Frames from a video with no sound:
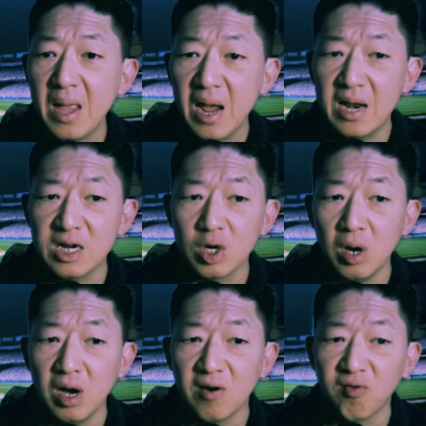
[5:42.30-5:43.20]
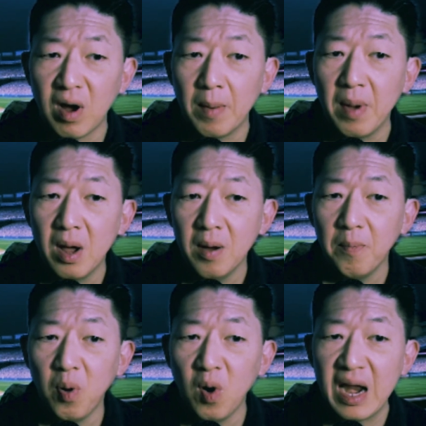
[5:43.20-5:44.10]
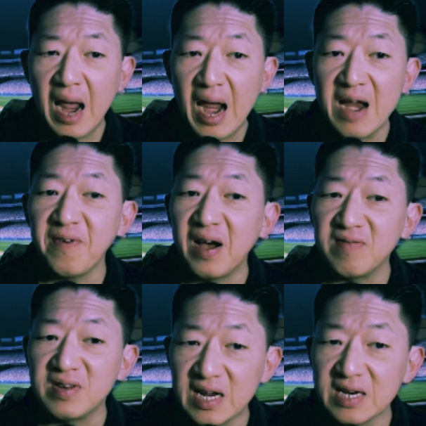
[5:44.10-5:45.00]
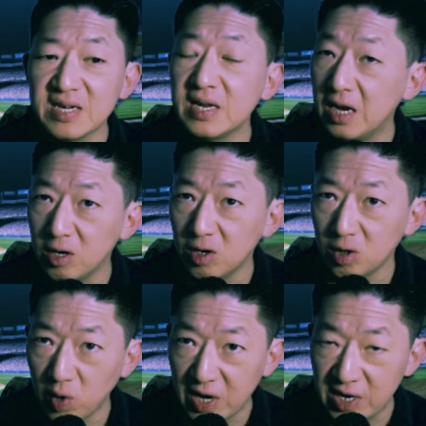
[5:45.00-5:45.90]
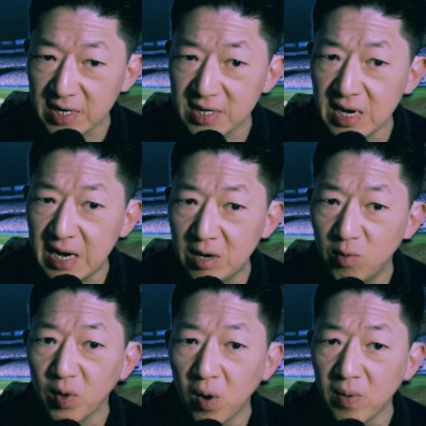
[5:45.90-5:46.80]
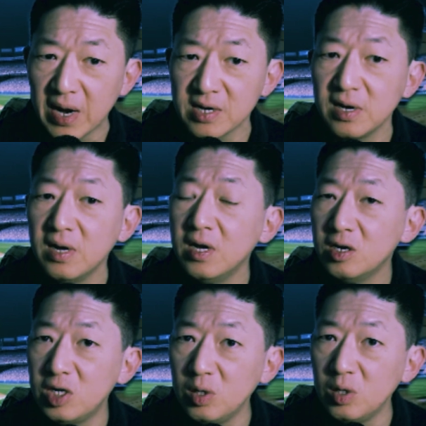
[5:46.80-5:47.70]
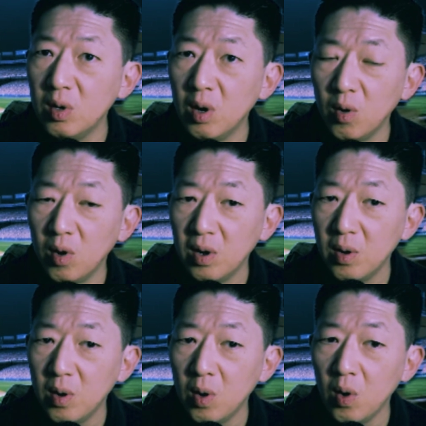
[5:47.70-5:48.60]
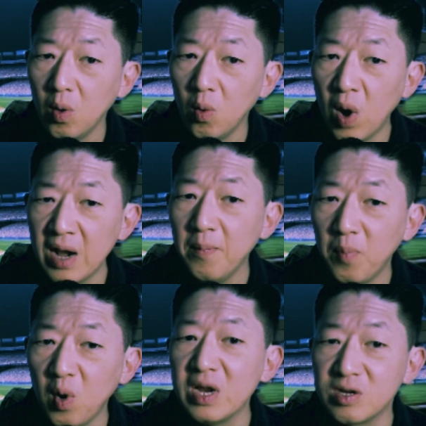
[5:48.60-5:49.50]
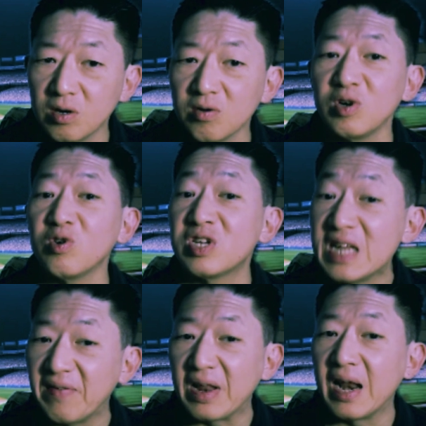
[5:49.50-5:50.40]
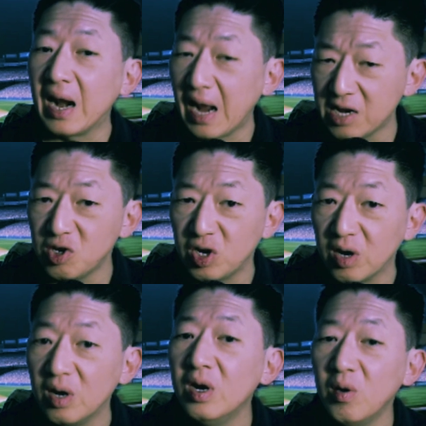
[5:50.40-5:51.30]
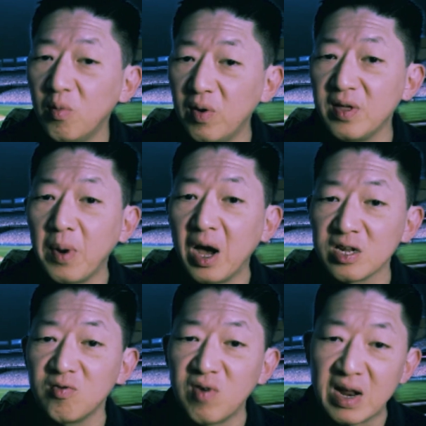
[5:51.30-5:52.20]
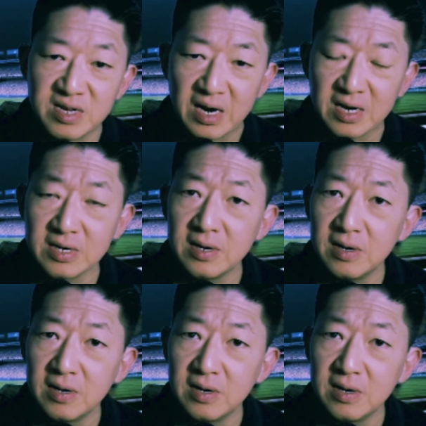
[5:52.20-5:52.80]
It has gone from .856 in 2016 with Oryx to 1.007 last year with the Boston Red Sox.